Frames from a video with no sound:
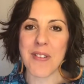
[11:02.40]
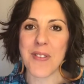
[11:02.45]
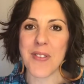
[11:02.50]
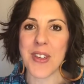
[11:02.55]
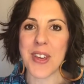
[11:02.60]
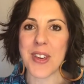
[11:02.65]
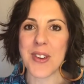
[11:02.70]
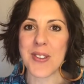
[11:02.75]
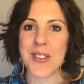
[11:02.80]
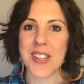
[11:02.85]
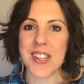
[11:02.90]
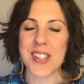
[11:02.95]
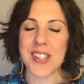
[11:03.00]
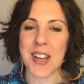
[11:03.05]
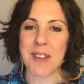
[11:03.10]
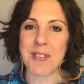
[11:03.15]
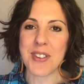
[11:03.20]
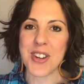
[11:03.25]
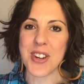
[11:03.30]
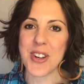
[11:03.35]
of the uses.
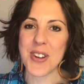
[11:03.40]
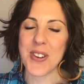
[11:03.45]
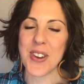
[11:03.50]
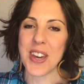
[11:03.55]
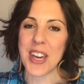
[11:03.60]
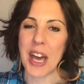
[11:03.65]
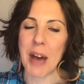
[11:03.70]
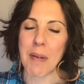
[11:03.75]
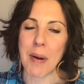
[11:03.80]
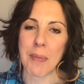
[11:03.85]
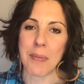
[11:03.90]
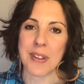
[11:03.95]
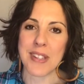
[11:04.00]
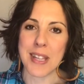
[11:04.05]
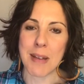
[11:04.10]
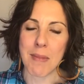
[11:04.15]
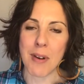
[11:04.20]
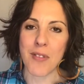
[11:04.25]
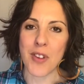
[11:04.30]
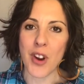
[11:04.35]
I'm sure you can come up with
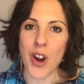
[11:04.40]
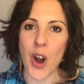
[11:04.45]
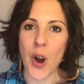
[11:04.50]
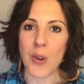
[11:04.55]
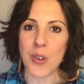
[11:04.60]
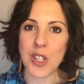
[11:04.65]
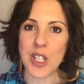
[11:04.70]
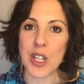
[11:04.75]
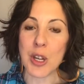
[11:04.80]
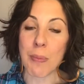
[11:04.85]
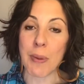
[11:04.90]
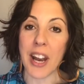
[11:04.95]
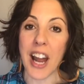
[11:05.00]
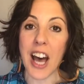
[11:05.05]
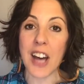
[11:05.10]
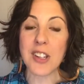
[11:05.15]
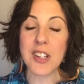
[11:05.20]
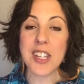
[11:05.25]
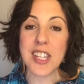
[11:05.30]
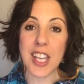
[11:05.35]
some of your own too, but
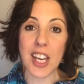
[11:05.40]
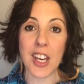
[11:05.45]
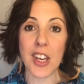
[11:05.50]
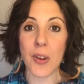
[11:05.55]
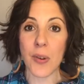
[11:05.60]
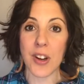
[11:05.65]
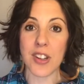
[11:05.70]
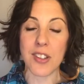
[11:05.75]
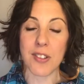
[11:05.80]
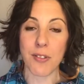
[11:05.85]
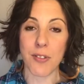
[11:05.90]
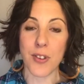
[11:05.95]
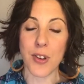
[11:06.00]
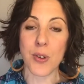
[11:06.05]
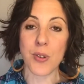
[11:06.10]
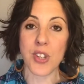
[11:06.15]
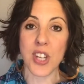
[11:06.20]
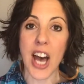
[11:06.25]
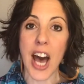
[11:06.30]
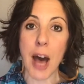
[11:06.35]
I'll just tell you a
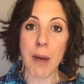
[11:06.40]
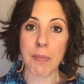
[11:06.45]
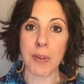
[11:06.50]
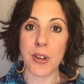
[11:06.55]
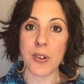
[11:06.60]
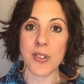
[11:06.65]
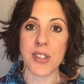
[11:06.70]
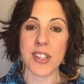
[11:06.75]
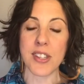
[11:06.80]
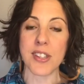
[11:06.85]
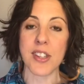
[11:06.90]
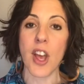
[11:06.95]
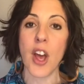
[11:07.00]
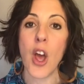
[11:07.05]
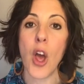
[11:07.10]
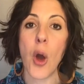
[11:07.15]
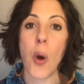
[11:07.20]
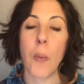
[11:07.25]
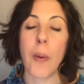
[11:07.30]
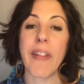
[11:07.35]
few top uses.
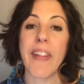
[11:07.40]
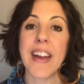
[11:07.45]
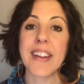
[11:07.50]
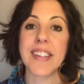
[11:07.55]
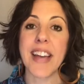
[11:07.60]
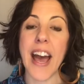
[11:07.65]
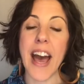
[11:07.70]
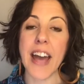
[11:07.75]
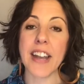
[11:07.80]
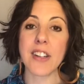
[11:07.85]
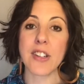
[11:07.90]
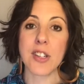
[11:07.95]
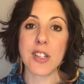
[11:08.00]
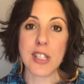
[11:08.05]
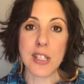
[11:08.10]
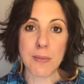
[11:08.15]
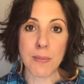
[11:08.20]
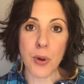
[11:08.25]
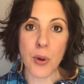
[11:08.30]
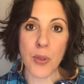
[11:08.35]
We like to add it to
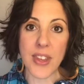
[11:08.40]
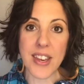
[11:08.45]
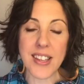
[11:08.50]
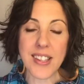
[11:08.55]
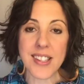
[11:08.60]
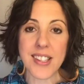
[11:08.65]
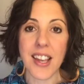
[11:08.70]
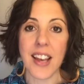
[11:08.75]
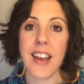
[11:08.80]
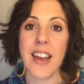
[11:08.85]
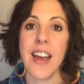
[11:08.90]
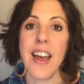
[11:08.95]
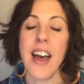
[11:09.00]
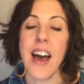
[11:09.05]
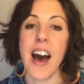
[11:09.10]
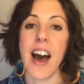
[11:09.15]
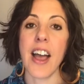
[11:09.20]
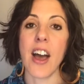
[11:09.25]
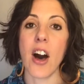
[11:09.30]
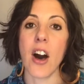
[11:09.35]
smoothies.
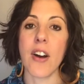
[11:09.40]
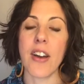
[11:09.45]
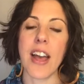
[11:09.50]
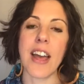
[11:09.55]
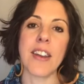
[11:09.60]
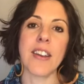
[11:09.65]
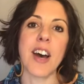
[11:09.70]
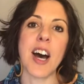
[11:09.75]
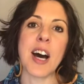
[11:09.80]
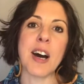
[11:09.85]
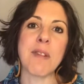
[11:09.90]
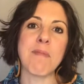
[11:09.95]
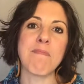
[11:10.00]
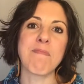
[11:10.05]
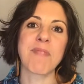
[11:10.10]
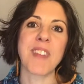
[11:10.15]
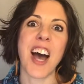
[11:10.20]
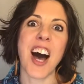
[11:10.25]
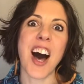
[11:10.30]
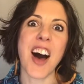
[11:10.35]

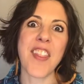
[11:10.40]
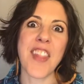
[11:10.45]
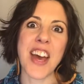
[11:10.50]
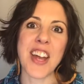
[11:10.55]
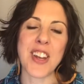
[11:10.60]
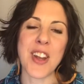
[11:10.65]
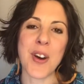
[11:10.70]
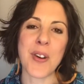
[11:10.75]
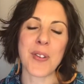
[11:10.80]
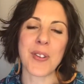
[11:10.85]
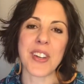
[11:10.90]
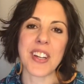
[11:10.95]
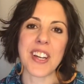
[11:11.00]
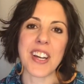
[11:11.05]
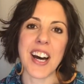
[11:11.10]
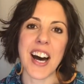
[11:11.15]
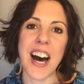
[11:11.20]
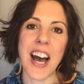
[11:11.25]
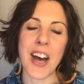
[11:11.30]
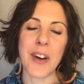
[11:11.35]
On that note,
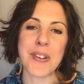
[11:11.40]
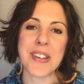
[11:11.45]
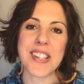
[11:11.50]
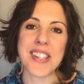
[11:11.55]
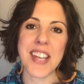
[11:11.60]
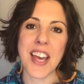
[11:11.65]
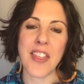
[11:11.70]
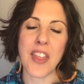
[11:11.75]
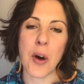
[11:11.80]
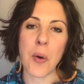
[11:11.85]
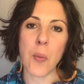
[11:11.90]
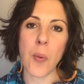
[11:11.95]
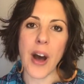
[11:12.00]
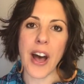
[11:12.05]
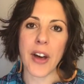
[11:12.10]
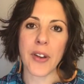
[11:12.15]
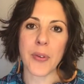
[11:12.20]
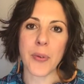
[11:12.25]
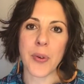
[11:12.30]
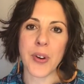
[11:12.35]
I always say that
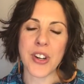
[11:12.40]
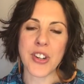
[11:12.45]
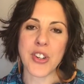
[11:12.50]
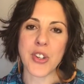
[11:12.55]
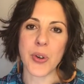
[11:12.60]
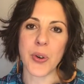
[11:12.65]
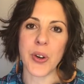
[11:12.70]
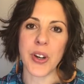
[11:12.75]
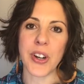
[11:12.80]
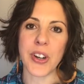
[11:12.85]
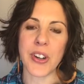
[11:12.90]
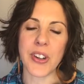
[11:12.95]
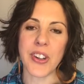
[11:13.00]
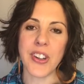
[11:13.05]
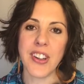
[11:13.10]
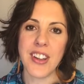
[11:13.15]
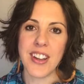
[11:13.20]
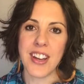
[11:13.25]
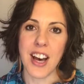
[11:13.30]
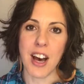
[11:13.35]
wild orange oil,
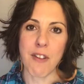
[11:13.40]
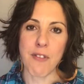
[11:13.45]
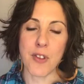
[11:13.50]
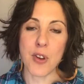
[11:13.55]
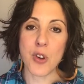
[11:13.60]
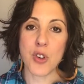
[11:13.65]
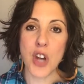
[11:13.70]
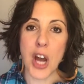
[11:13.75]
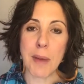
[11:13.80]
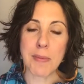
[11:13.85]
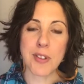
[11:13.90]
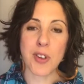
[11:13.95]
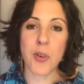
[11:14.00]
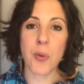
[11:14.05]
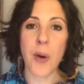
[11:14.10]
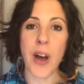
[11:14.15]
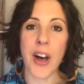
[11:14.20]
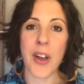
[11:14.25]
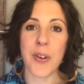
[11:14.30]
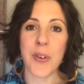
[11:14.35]
a few drops of
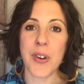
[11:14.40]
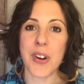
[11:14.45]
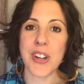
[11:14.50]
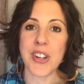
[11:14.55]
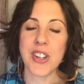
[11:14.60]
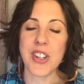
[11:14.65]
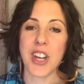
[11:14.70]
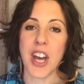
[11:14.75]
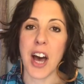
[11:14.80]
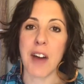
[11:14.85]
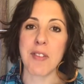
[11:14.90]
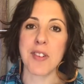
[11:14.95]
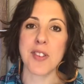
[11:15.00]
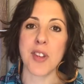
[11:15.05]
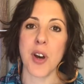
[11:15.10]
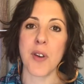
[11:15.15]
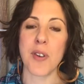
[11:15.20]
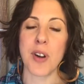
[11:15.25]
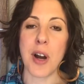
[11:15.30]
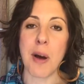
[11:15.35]
wild orange covers
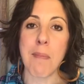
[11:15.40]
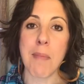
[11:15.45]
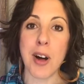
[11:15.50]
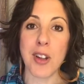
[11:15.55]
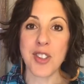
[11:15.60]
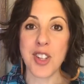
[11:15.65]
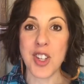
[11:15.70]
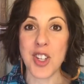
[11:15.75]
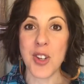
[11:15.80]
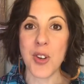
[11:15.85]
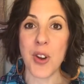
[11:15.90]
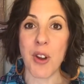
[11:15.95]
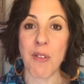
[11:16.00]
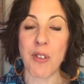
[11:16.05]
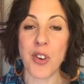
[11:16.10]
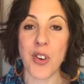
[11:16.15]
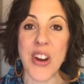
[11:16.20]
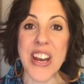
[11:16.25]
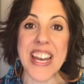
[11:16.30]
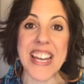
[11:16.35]
over a multitude of
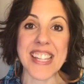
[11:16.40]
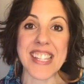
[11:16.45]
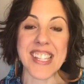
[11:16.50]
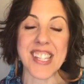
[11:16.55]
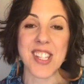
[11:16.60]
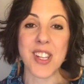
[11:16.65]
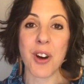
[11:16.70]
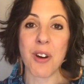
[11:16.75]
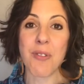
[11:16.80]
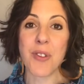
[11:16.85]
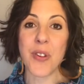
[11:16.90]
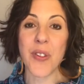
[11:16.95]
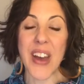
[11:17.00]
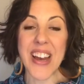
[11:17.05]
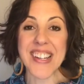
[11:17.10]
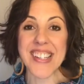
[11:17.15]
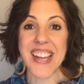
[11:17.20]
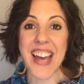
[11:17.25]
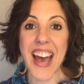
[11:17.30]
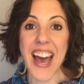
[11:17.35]
greens. So if you
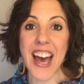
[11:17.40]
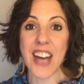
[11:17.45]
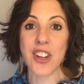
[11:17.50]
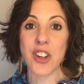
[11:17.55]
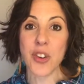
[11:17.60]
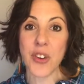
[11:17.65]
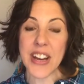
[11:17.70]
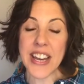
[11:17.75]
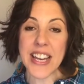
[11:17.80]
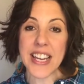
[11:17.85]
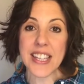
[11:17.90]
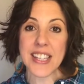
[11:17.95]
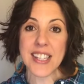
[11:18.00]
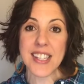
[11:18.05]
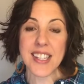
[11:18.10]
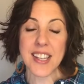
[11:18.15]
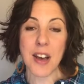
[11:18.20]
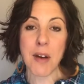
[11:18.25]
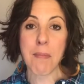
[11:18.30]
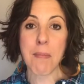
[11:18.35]
like to add
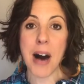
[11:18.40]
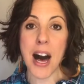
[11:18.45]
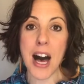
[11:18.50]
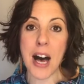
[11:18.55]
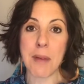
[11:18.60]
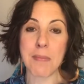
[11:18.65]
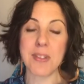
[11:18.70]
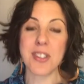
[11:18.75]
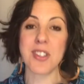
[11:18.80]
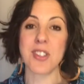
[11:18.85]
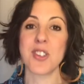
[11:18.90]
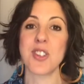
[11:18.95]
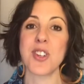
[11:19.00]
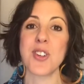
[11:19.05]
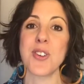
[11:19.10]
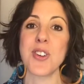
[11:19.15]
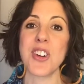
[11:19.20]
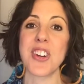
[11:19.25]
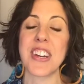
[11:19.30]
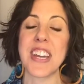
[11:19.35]
greens, moms, to
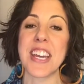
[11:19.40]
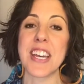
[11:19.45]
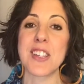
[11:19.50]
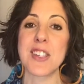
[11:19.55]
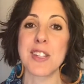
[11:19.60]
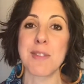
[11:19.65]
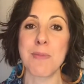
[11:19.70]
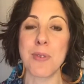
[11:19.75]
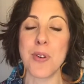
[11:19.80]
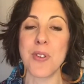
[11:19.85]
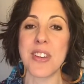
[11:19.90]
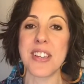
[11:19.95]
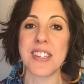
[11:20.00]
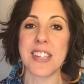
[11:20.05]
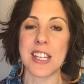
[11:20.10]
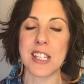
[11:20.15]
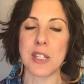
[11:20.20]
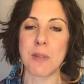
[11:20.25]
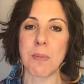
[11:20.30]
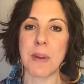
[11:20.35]
your kids' smoothies
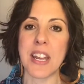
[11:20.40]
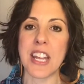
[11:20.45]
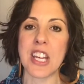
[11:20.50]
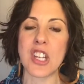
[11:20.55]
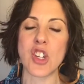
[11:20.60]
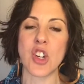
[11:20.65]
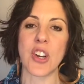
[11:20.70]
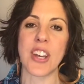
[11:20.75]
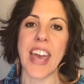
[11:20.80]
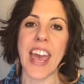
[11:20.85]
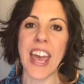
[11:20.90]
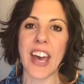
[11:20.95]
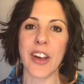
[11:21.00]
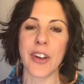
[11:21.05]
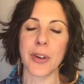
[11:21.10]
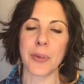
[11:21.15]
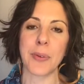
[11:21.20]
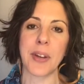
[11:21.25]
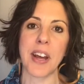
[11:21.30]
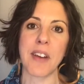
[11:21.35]
like spinach or kale
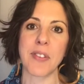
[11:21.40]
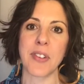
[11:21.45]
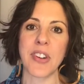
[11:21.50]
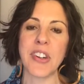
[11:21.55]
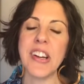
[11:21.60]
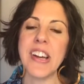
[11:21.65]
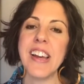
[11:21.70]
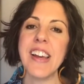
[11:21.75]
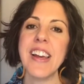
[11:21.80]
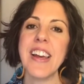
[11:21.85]
or whatever,